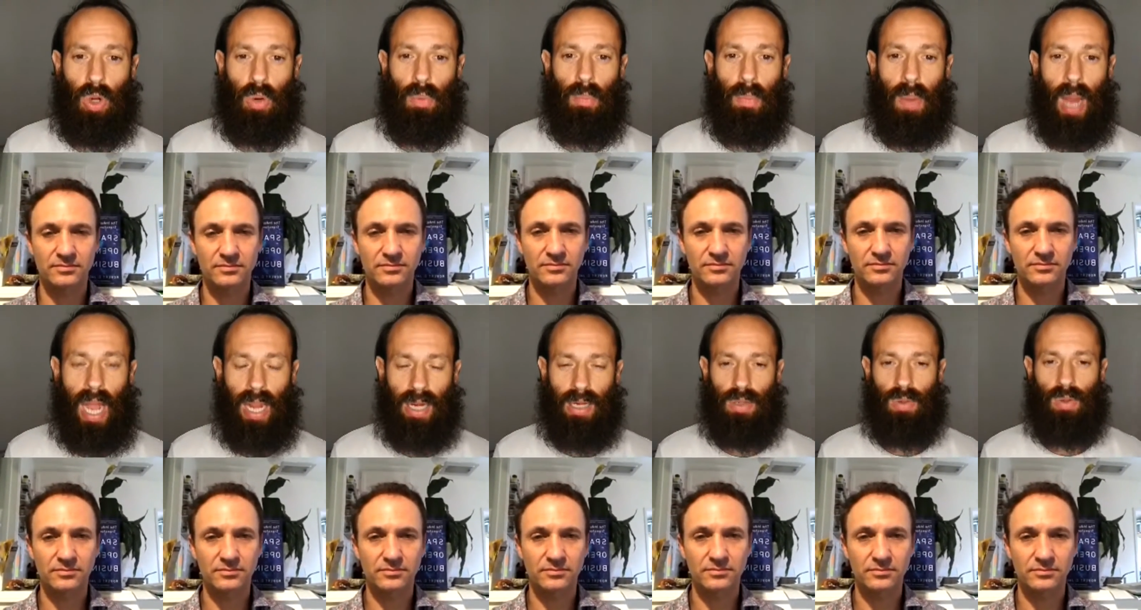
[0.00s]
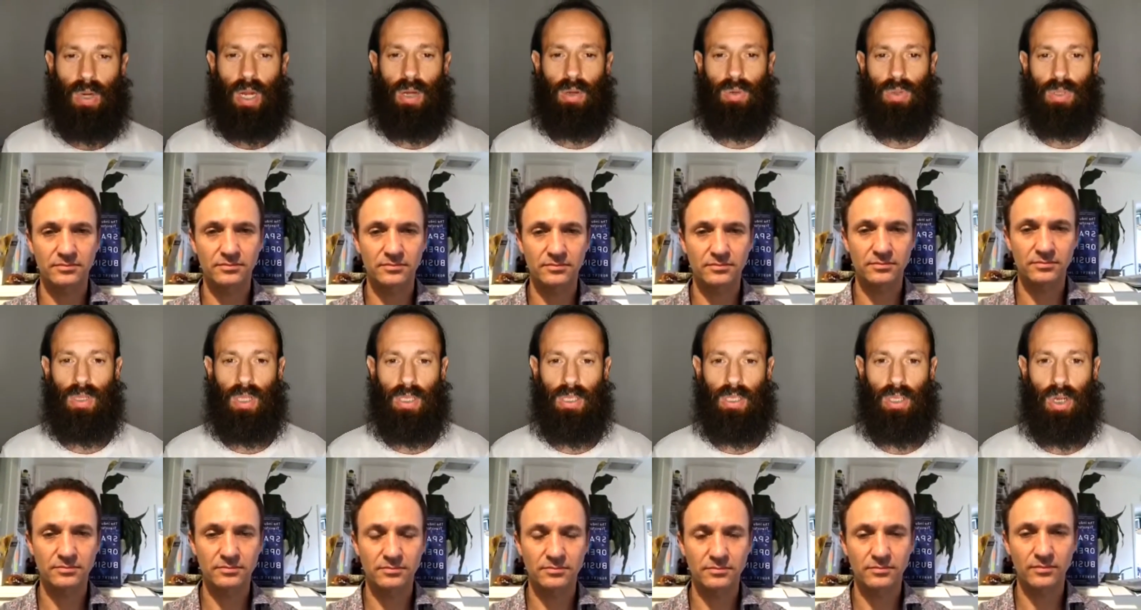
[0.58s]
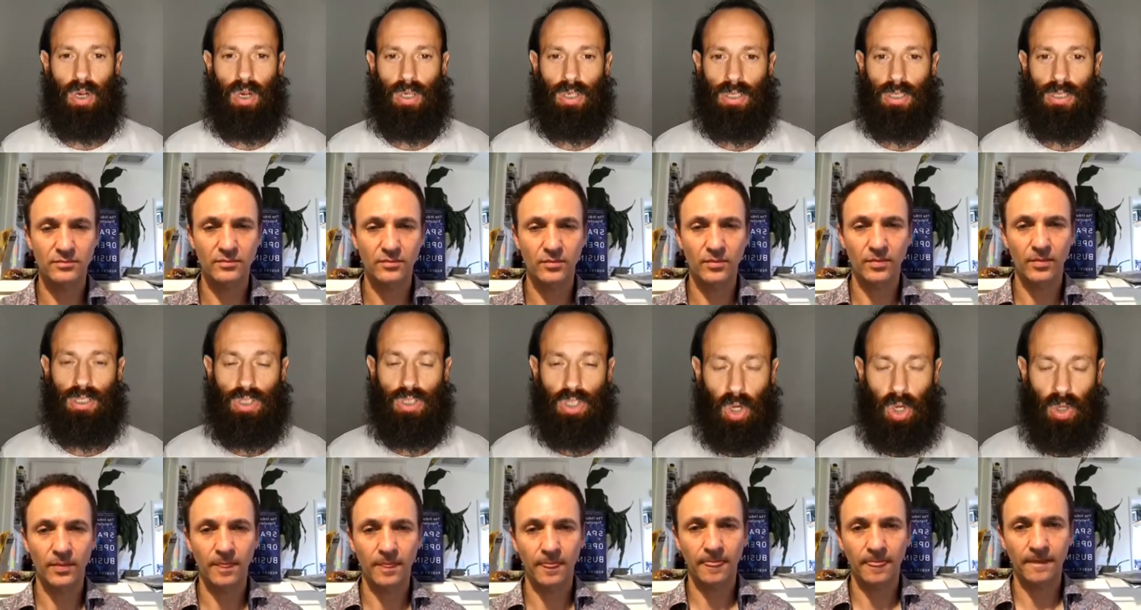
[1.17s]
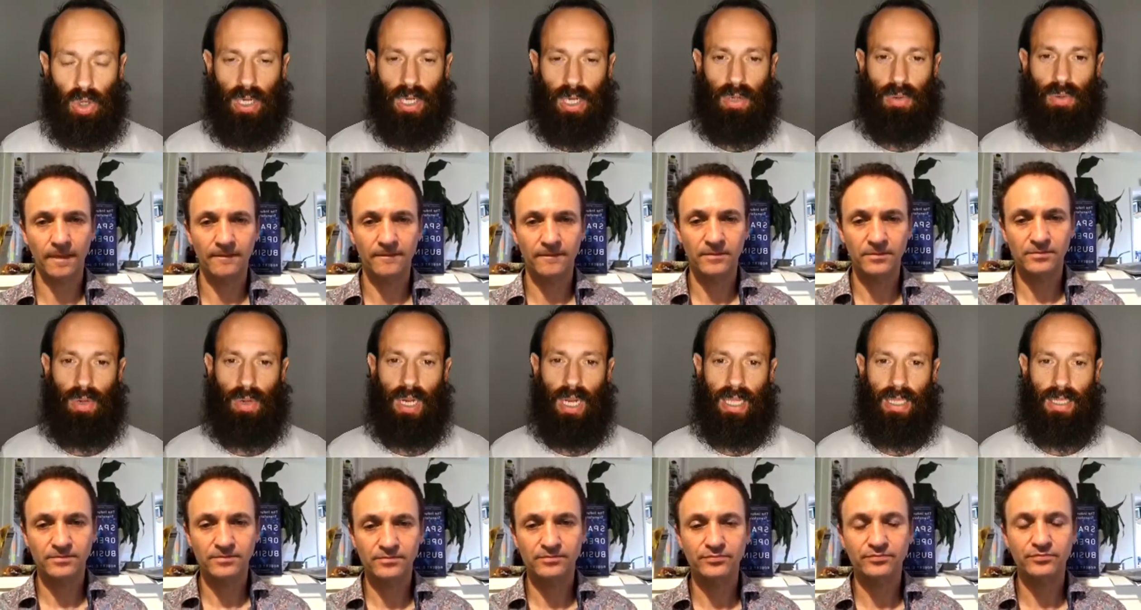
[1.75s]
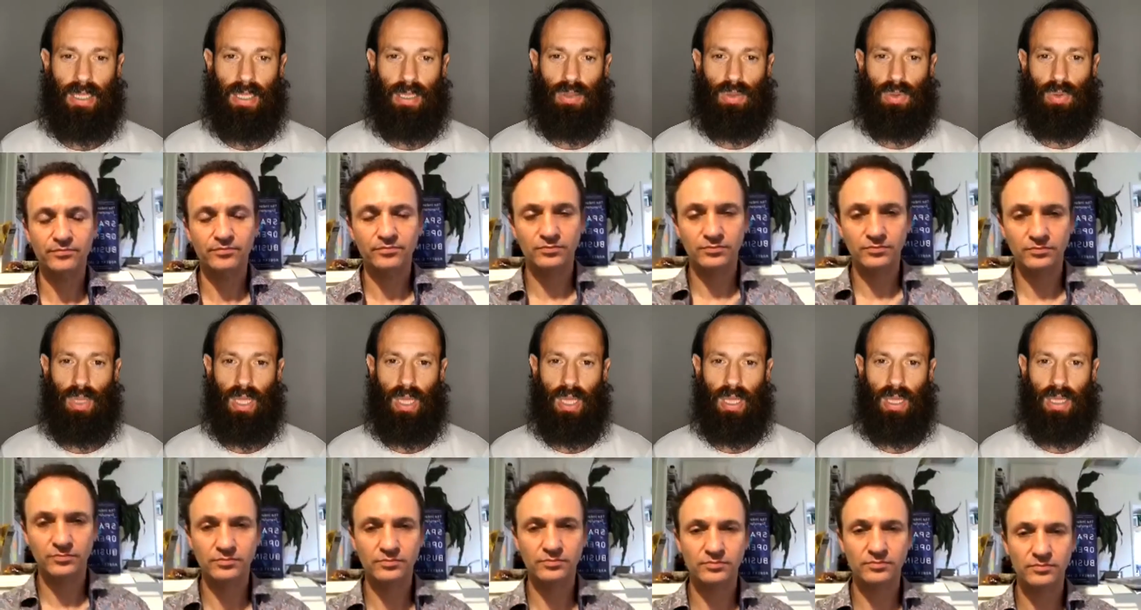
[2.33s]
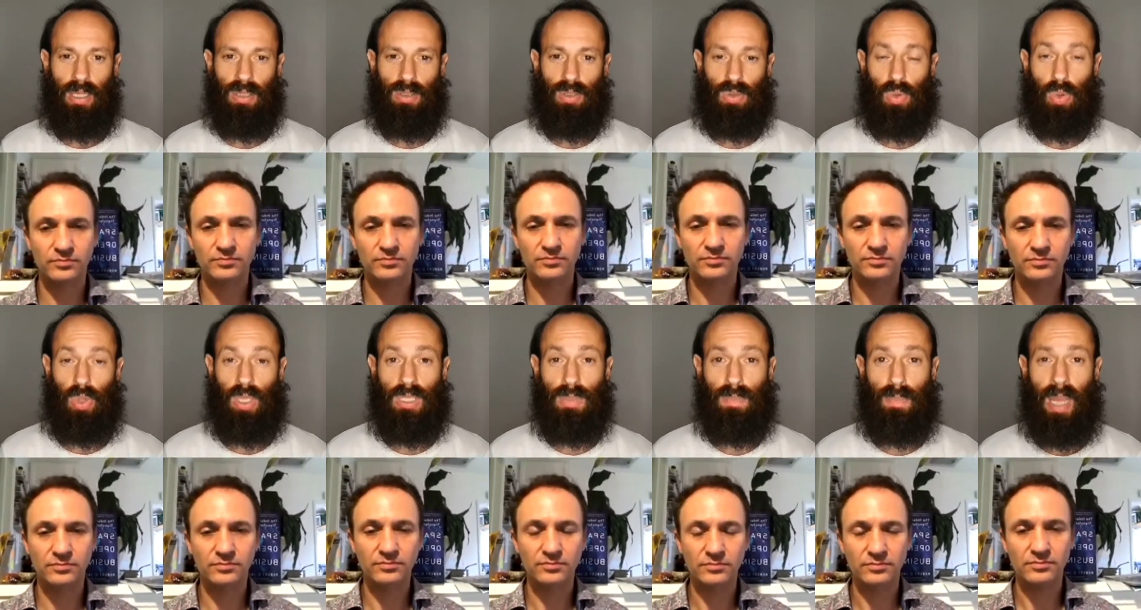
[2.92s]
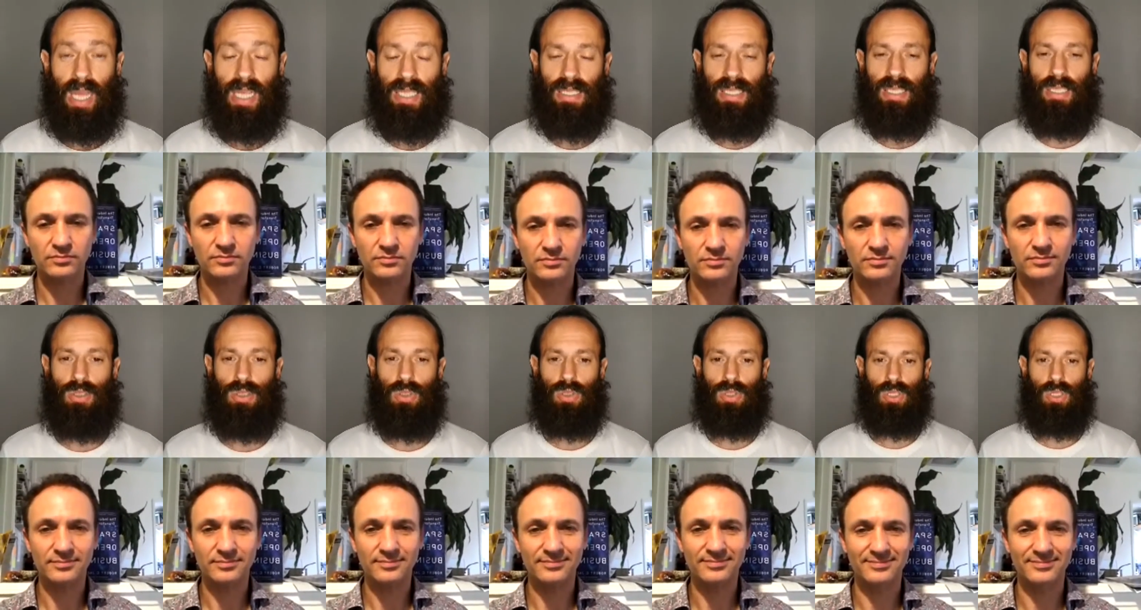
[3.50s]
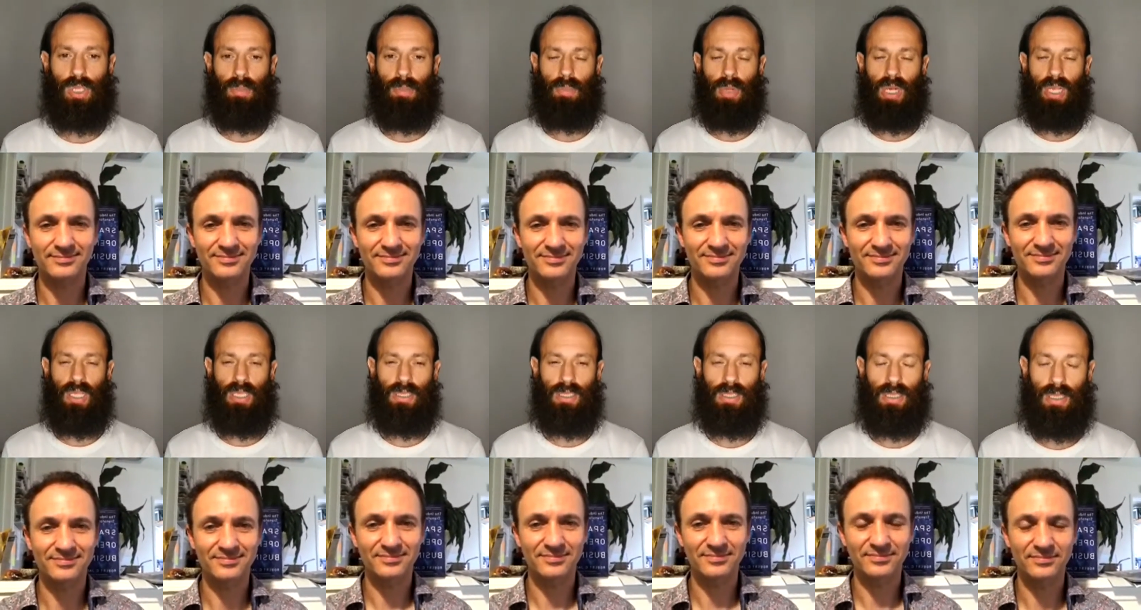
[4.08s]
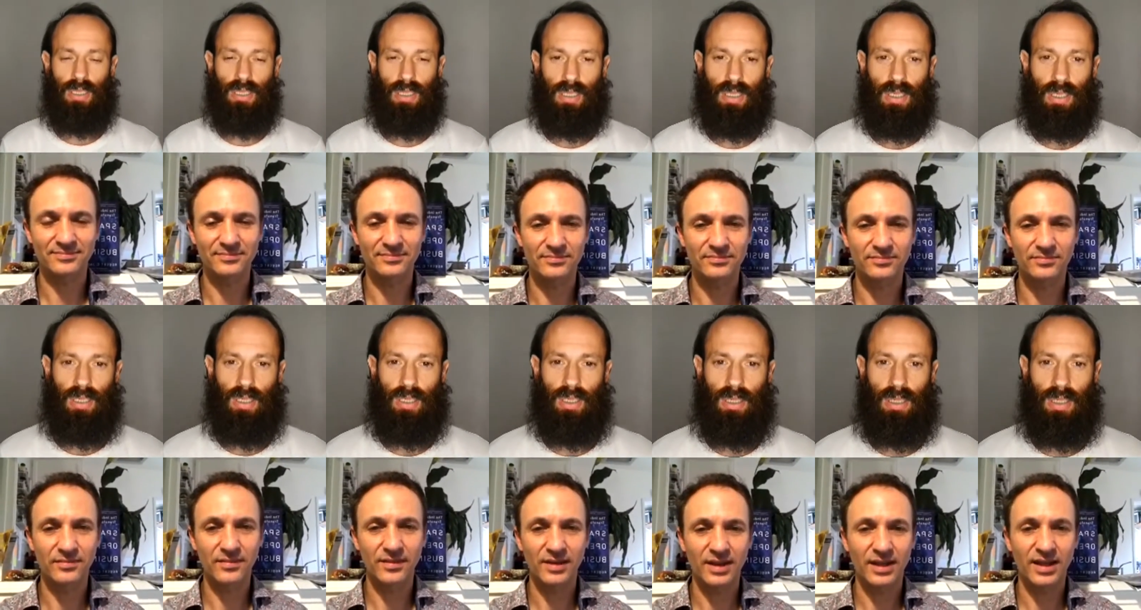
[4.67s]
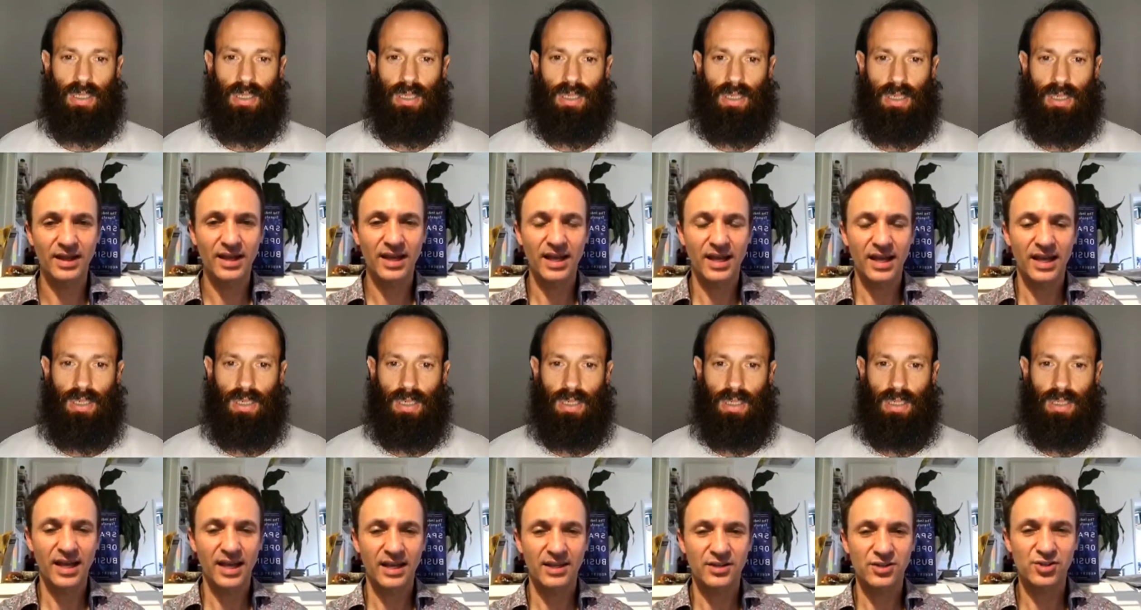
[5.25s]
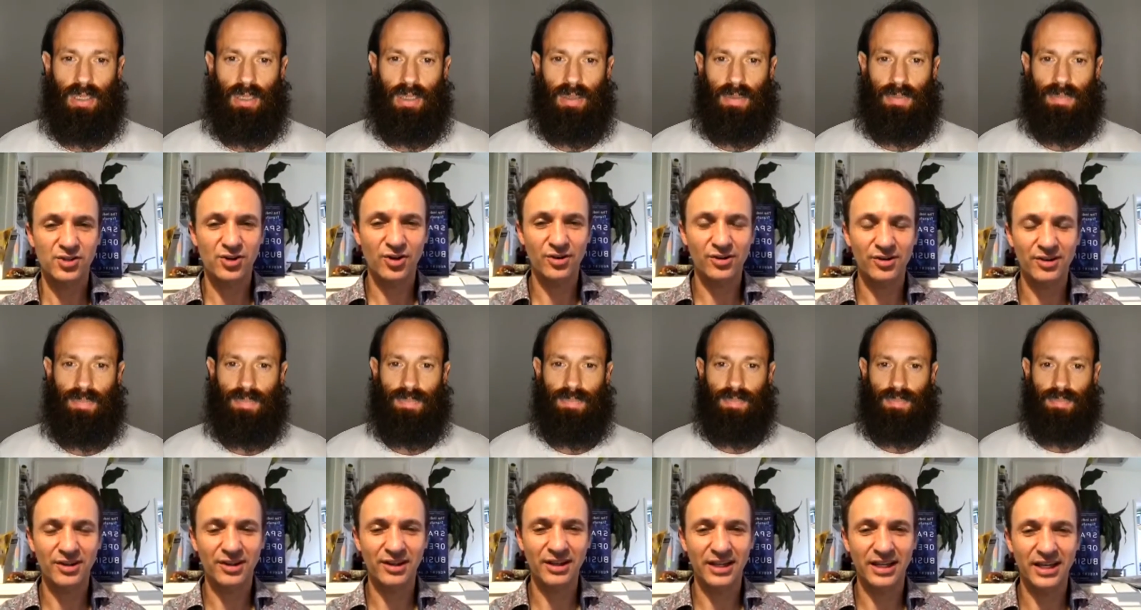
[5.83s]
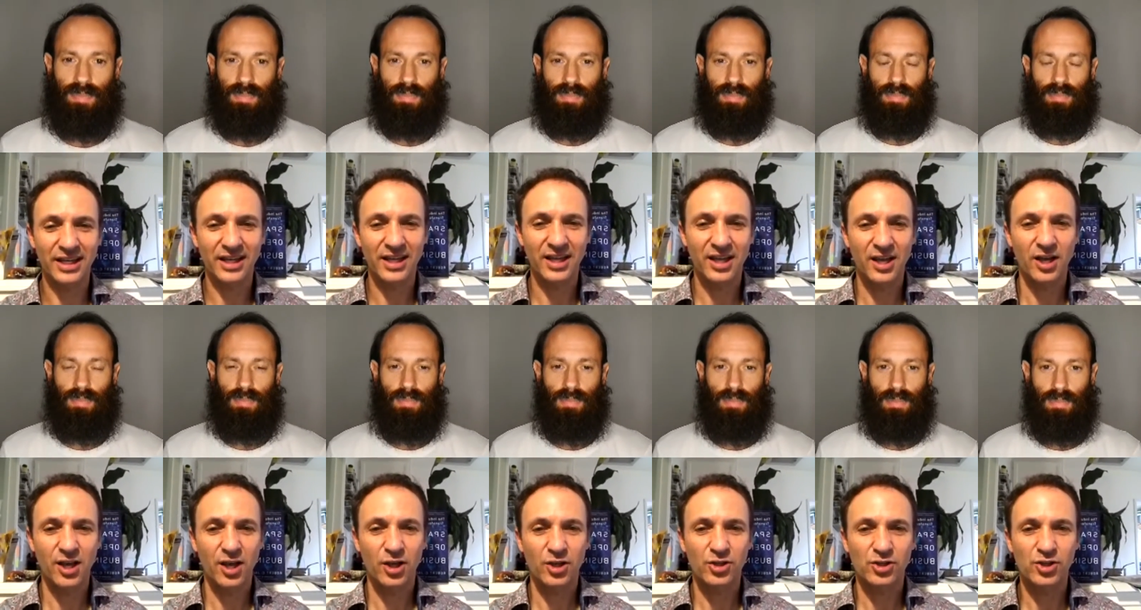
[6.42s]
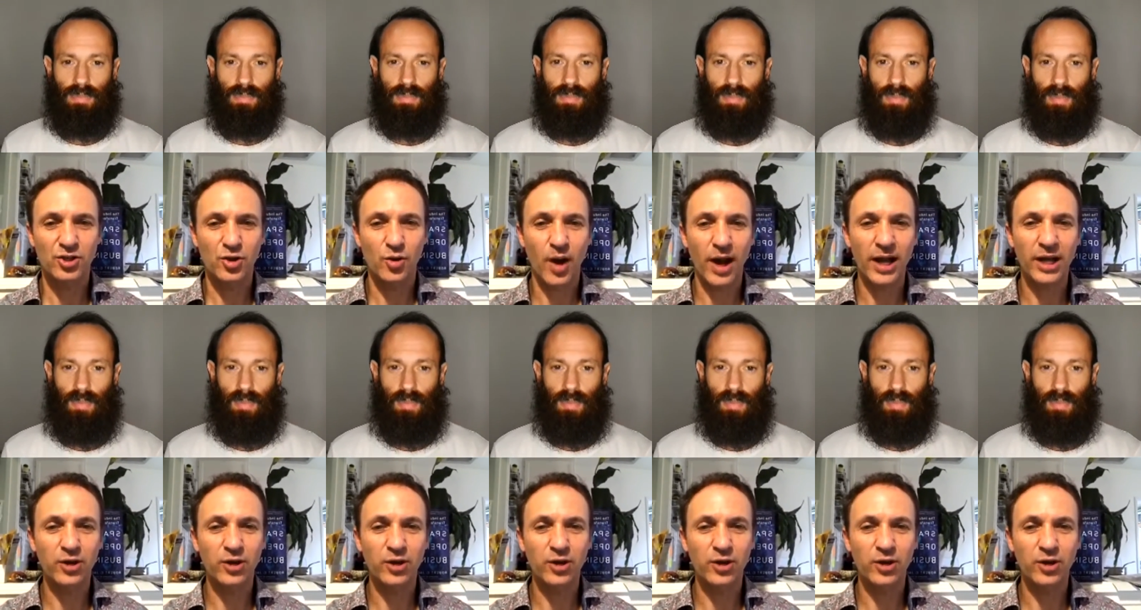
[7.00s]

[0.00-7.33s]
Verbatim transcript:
Speaker 1: your background, your story related to the to the space industry, please?
Speaker 2: Certainly. So I